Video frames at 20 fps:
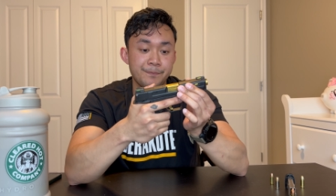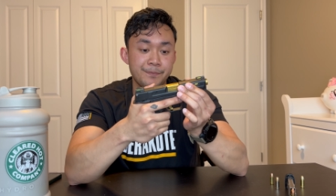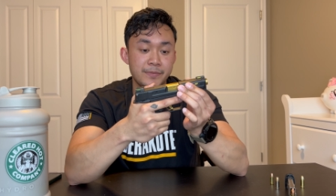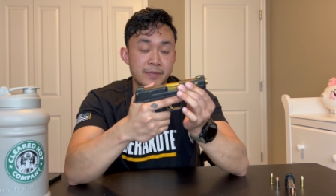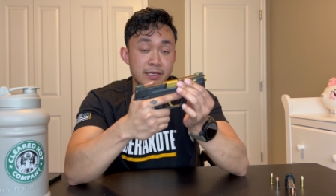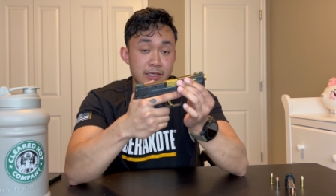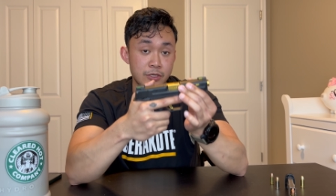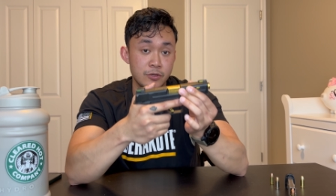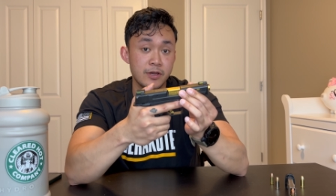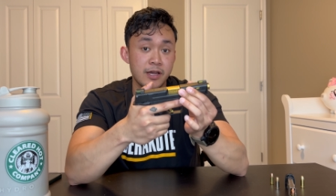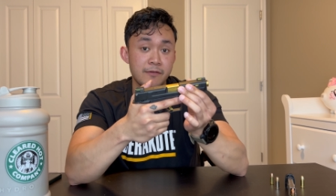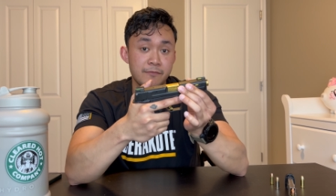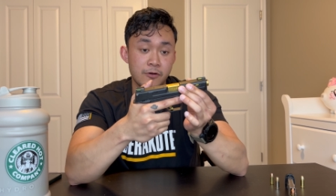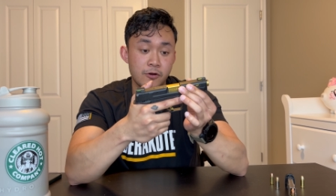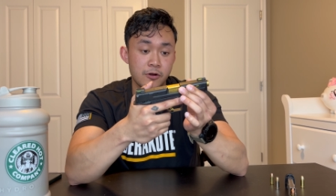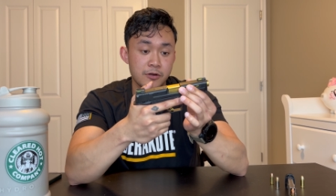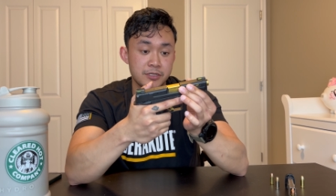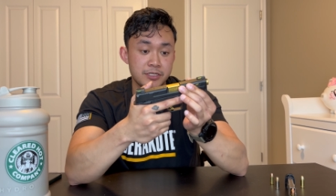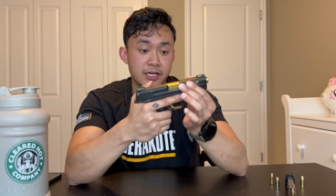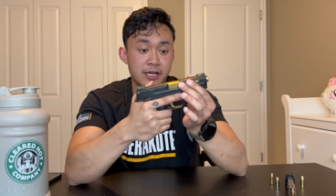you have a
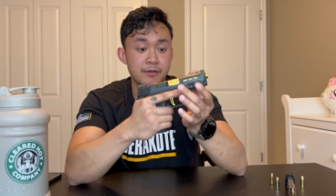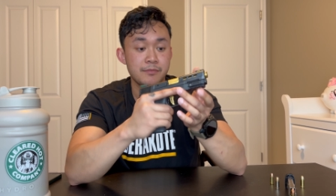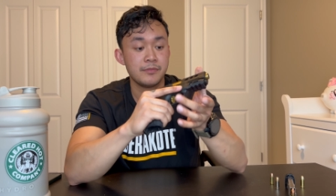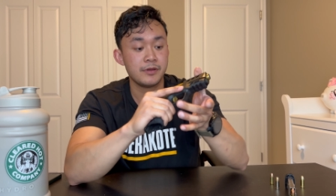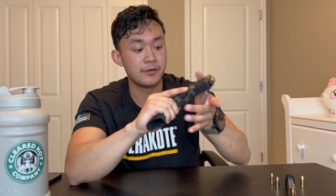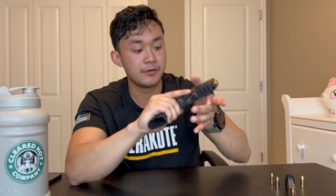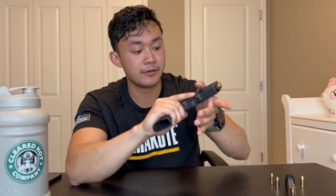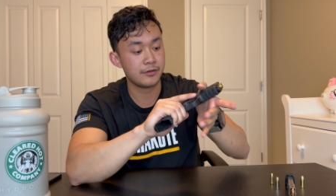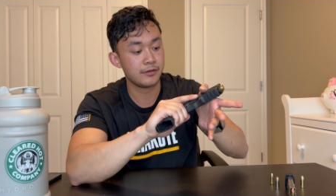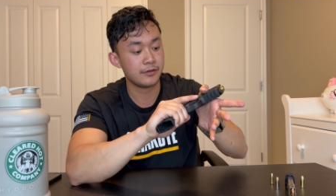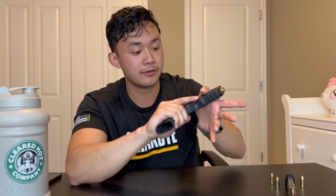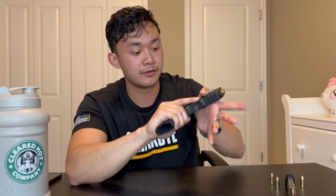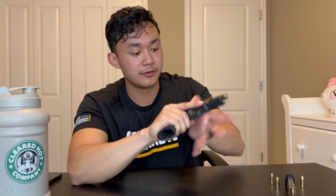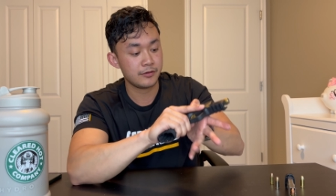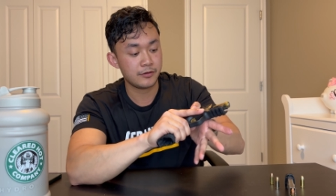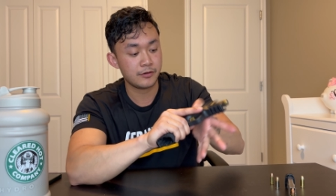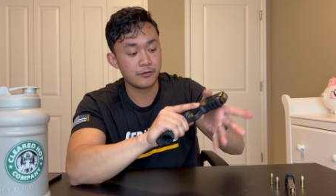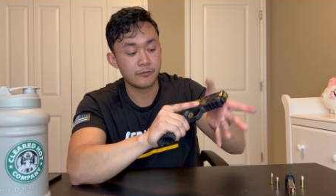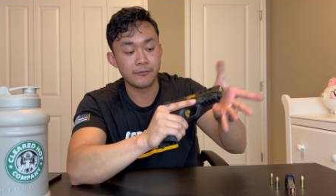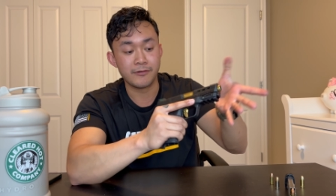hard time
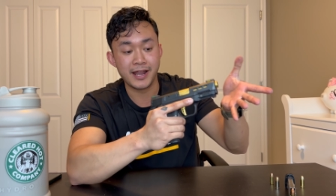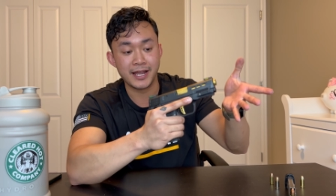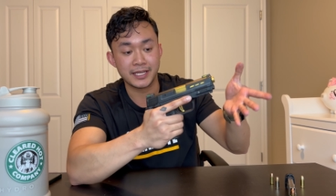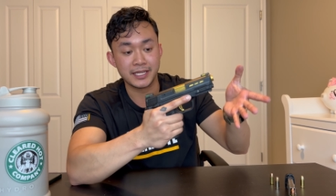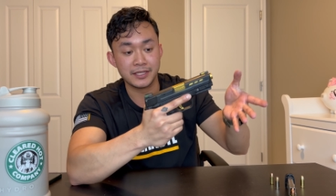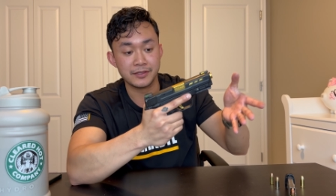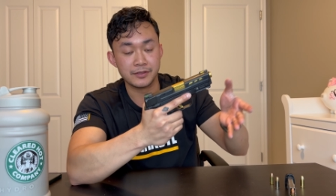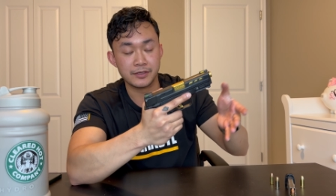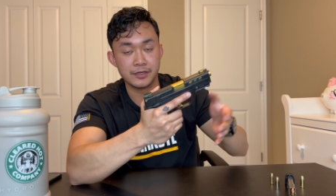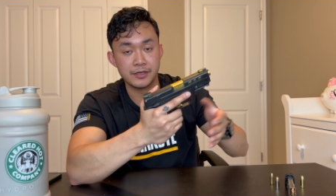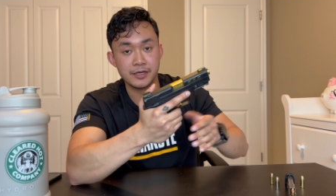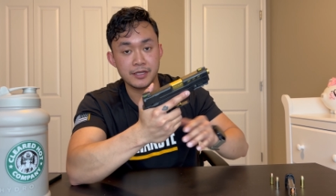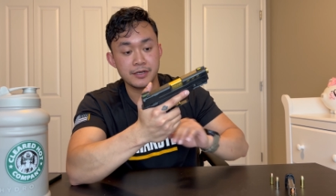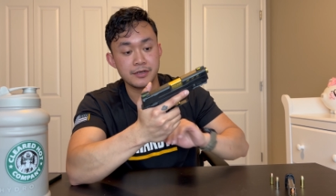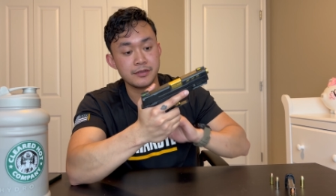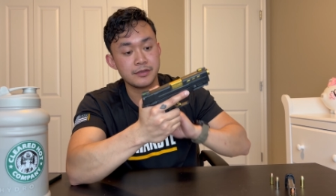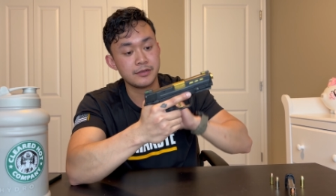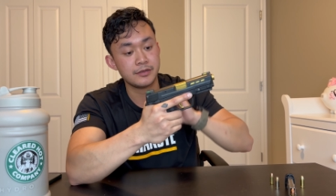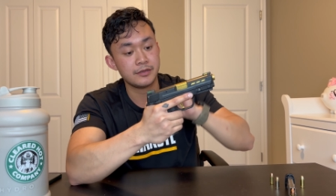racking the gun,